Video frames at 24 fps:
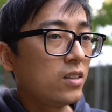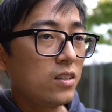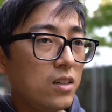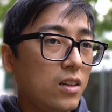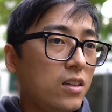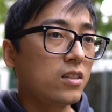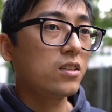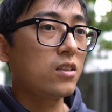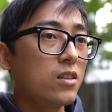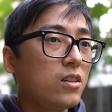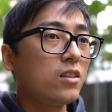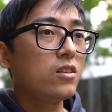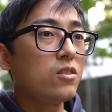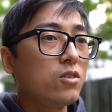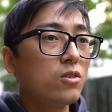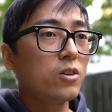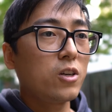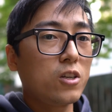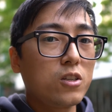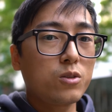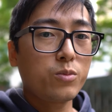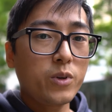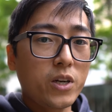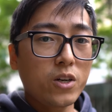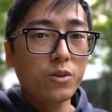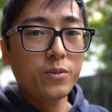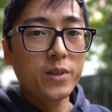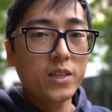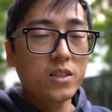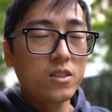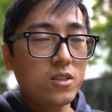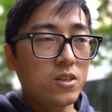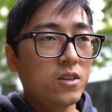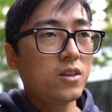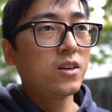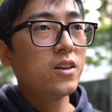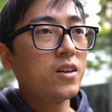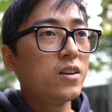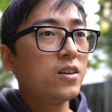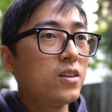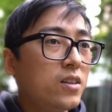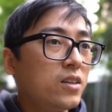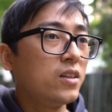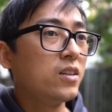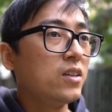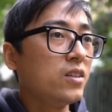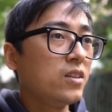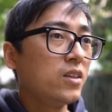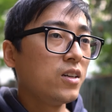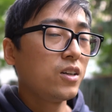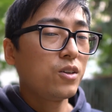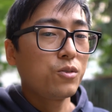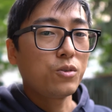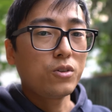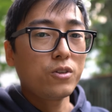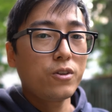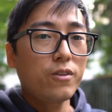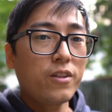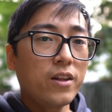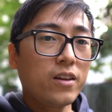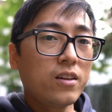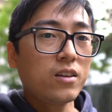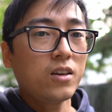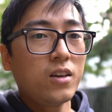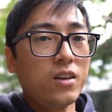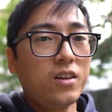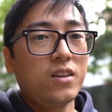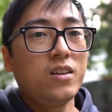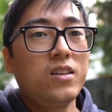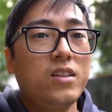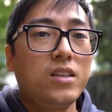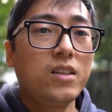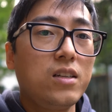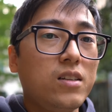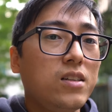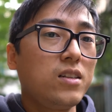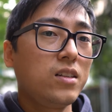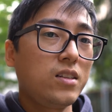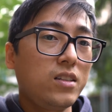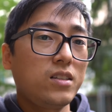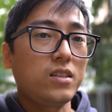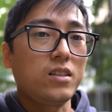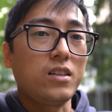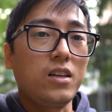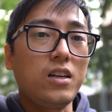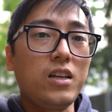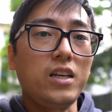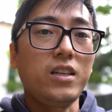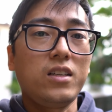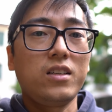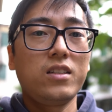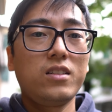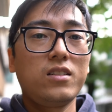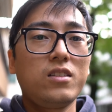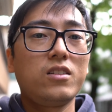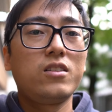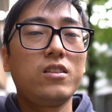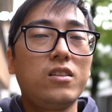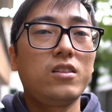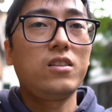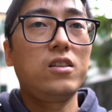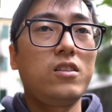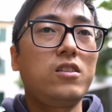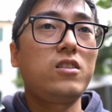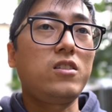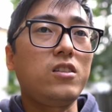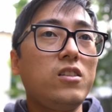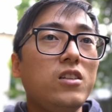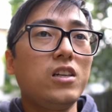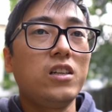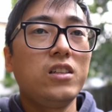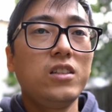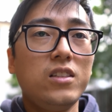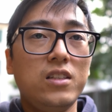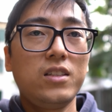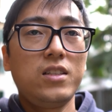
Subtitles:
that's the little experiment. What do you think? Alright, see ya.